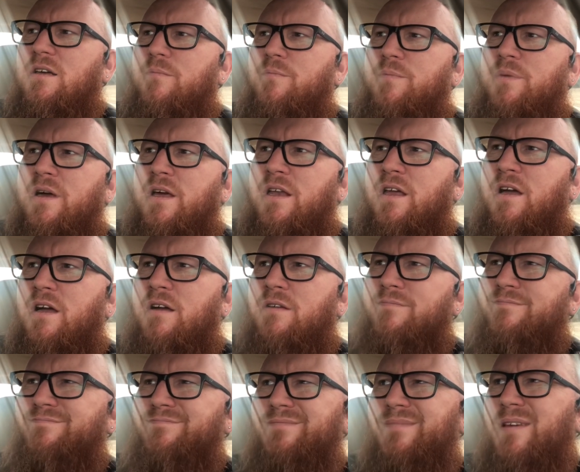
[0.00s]

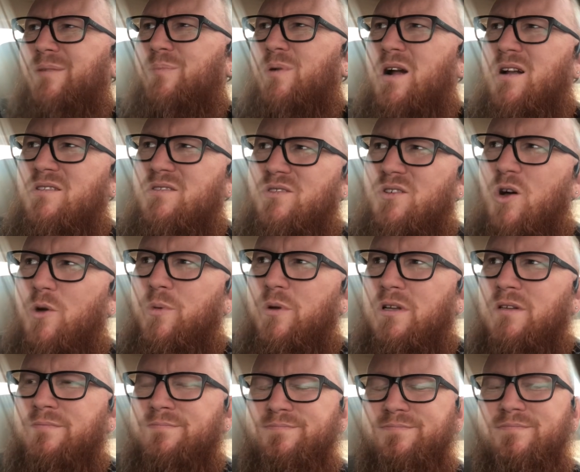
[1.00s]
Barnes &
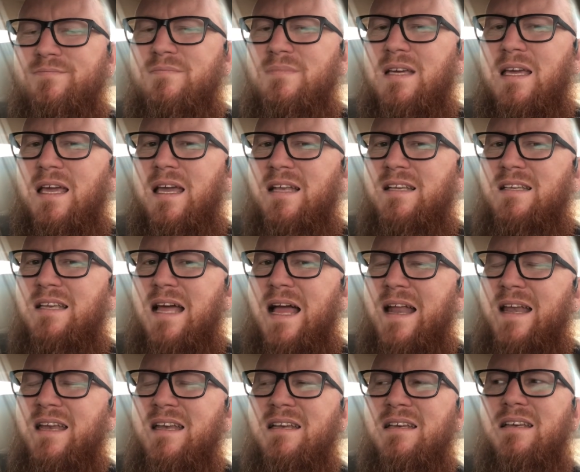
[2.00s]
Noble, I
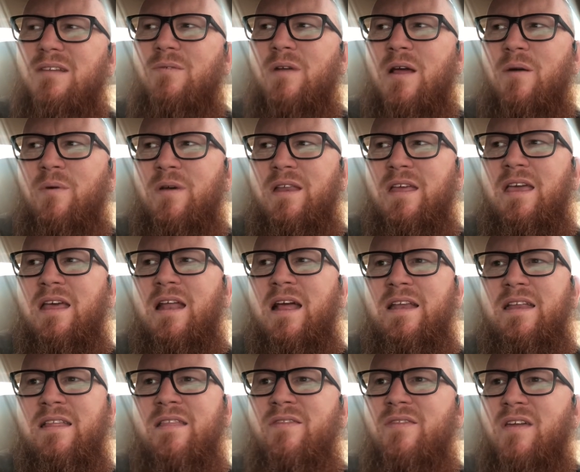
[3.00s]

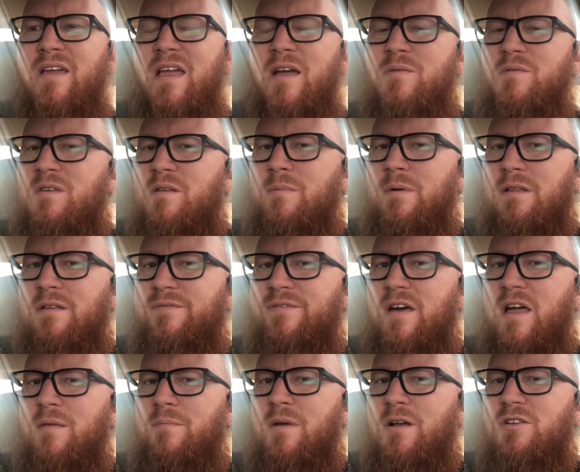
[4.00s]
didn't think I was going to be able to
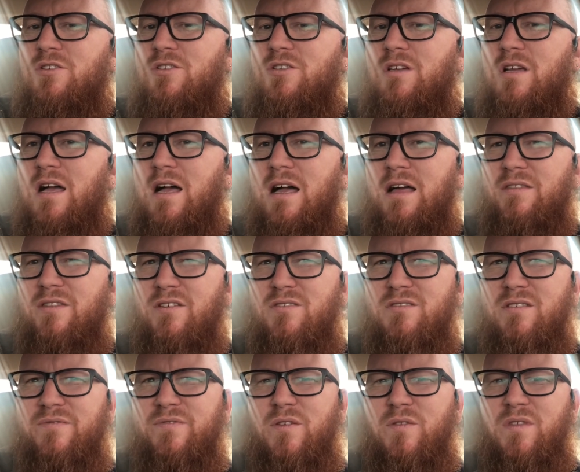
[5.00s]
find much. There's
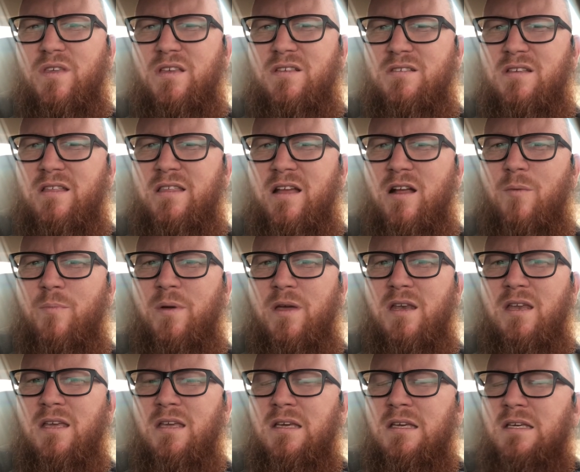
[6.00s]
a few things in there, but
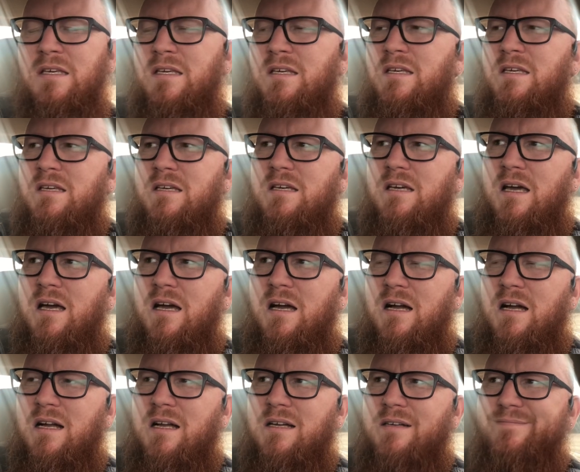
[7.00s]

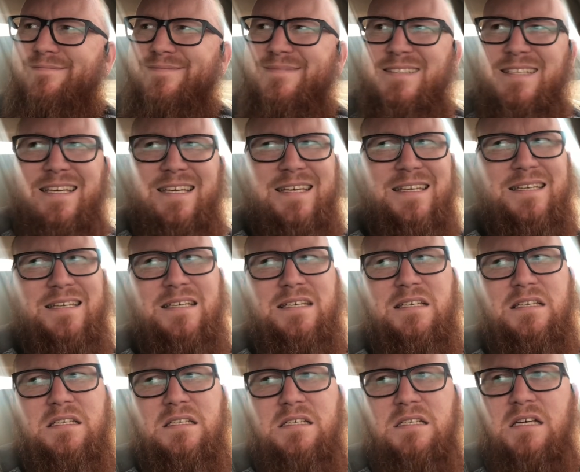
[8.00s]

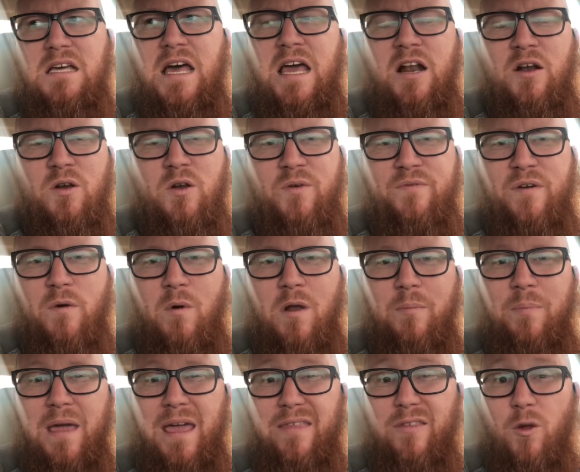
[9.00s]
I don't know if I want
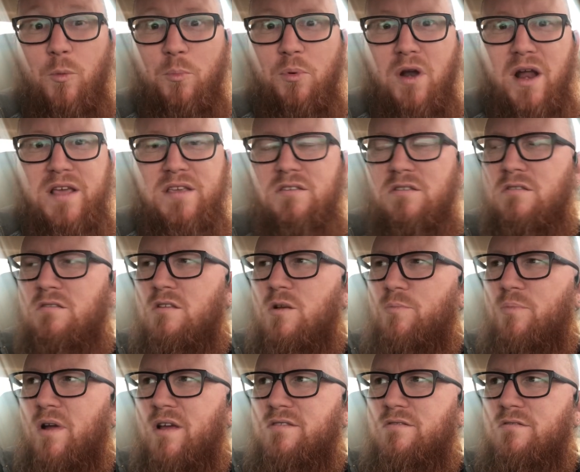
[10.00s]
to pay their prices. Their
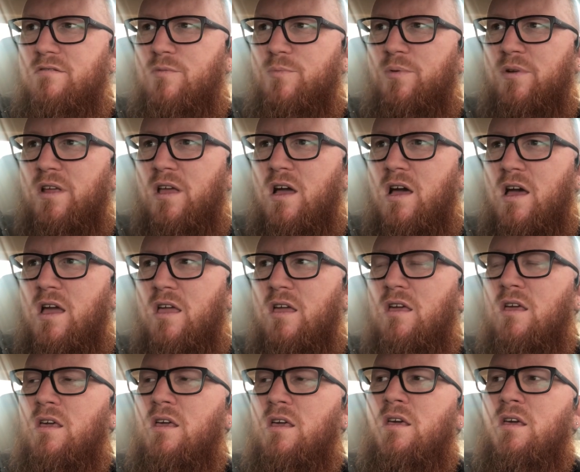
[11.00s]
prices are pretty high.
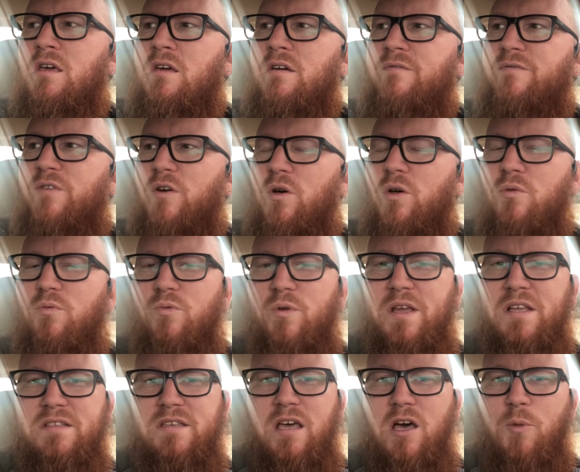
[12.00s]
Full
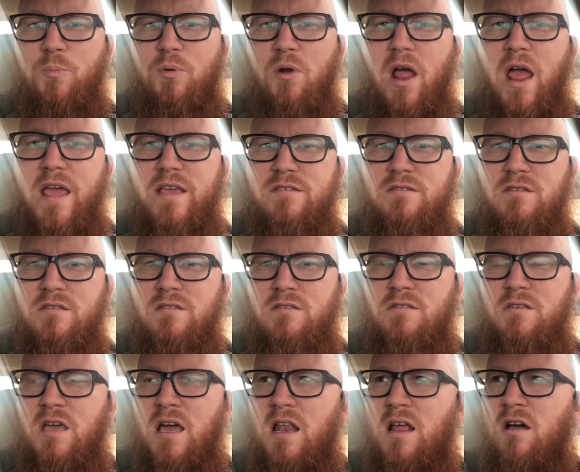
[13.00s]
retail price is
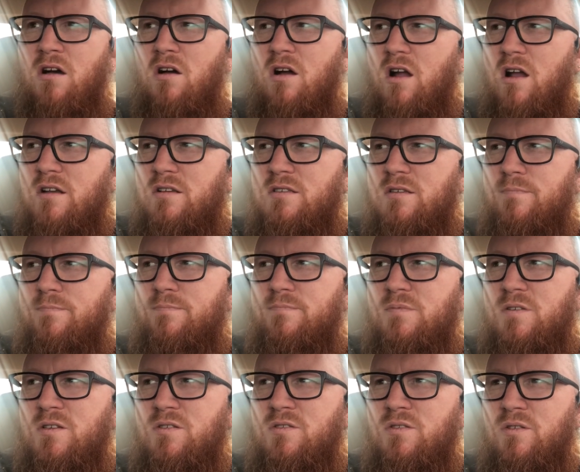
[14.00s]
kind of hard to
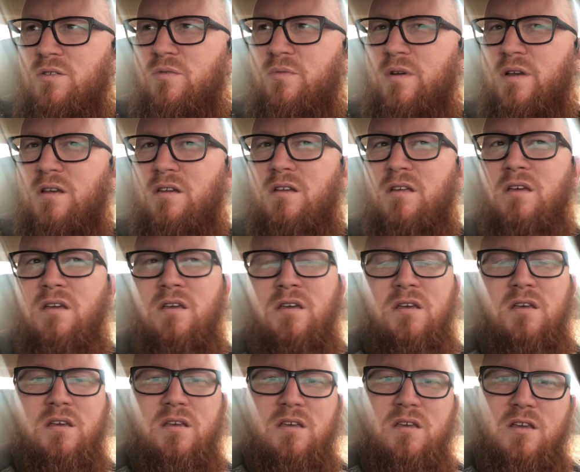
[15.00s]
do when,
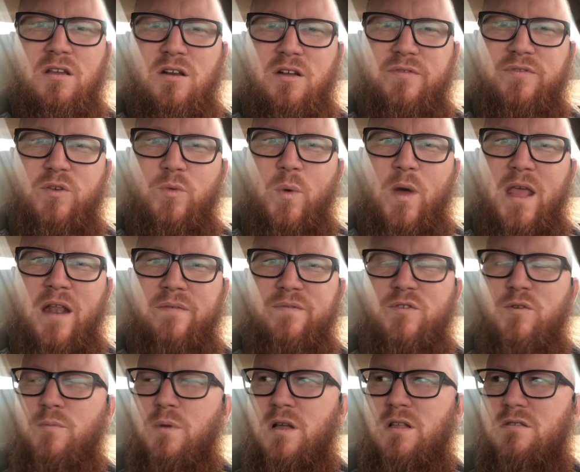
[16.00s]
you know, if you wait a
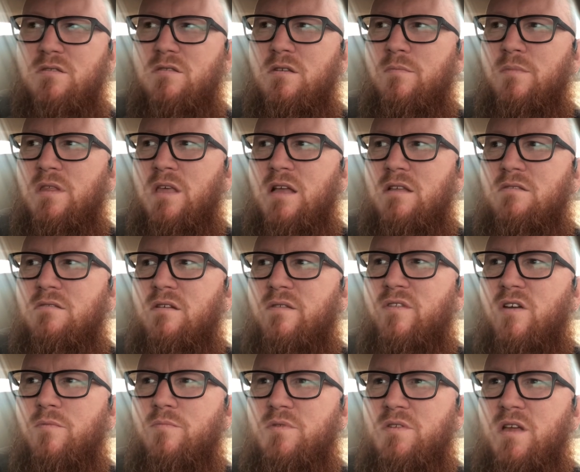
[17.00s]
few months, some of that stuff
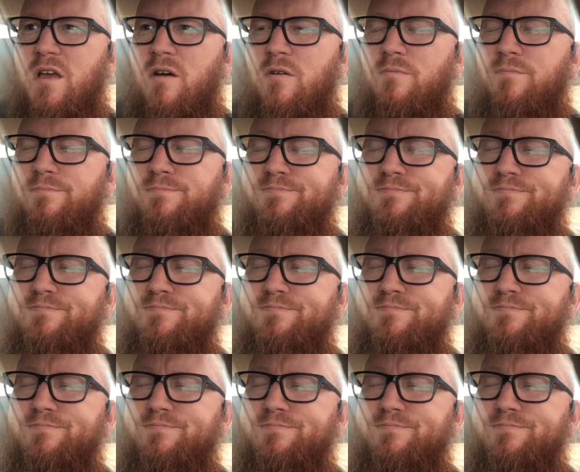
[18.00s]
comes down.